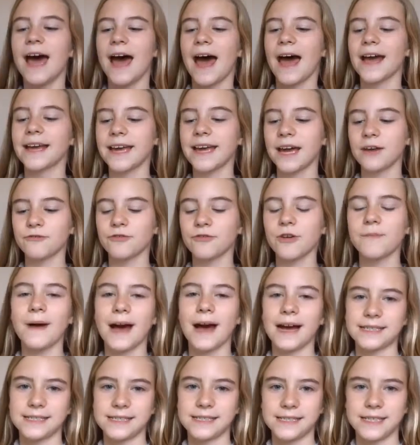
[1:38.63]
Again from
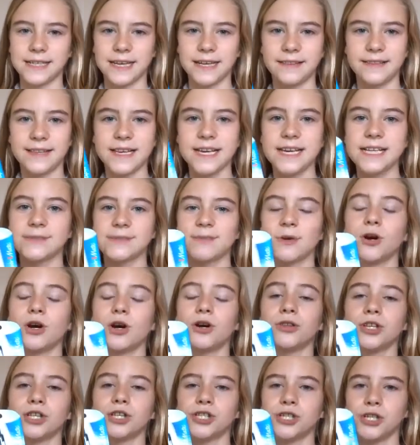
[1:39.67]
Asda, these were
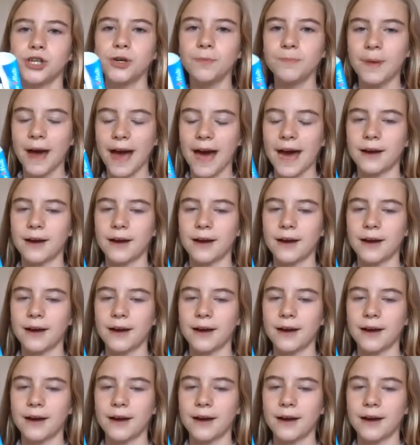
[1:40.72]
only £2.